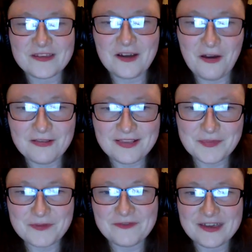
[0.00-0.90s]
with the
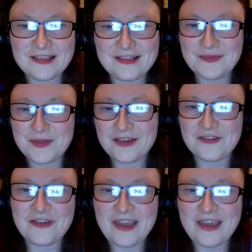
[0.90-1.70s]
concept of a guilty pleasure.